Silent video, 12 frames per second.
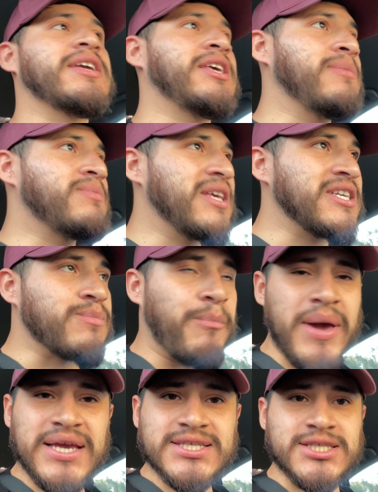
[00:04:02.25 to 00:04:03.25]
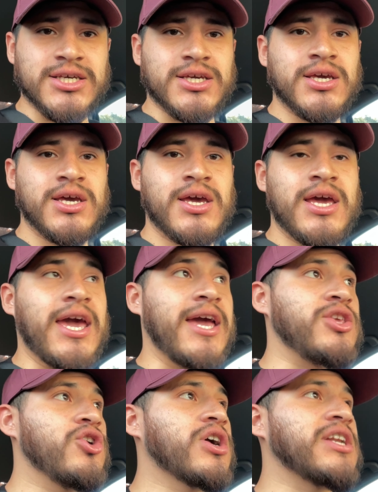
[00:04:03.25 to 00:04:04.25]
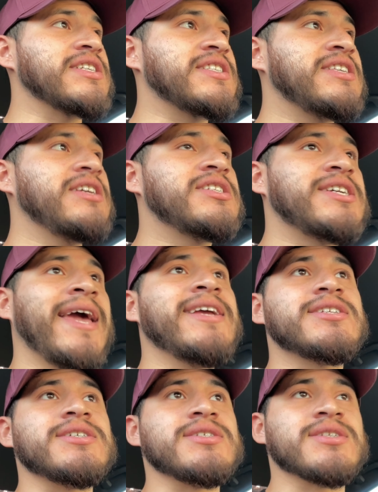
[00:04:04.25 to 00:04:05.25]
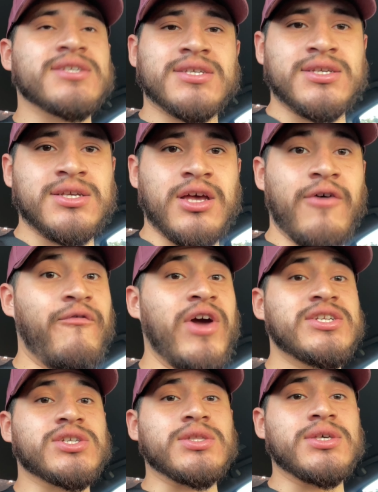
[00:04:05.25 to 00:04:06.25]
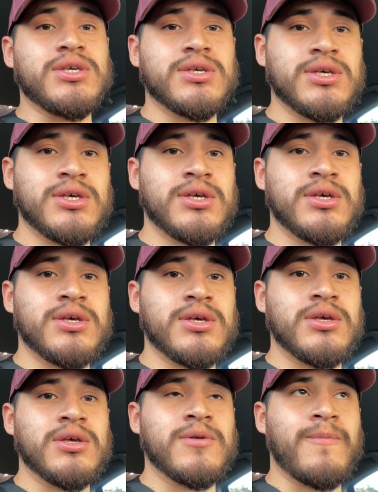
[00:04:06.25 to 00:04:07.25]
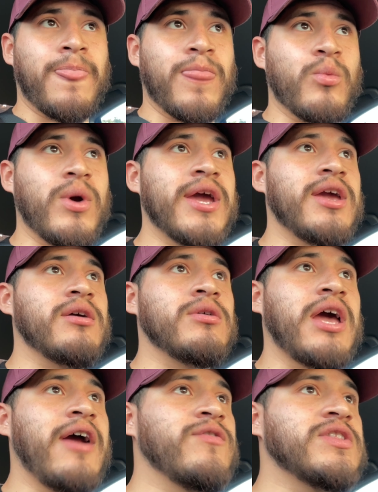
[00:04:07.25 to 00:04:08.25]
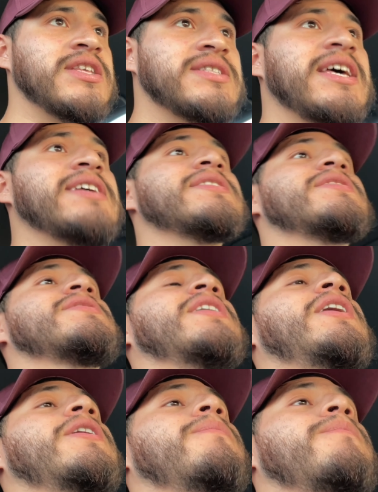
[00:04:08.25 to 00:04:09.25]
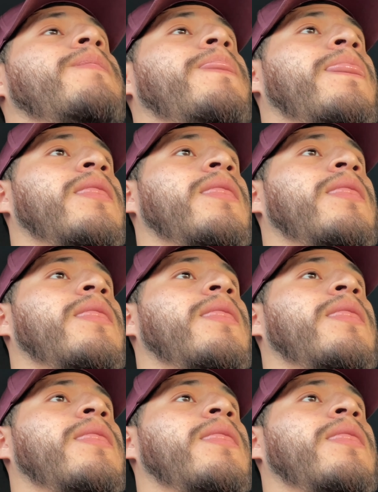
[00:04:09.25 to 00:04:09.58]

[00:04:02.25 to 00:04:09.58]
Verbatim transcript: Keep things basic and you're going to see changes eventually, right? Everything takes its time.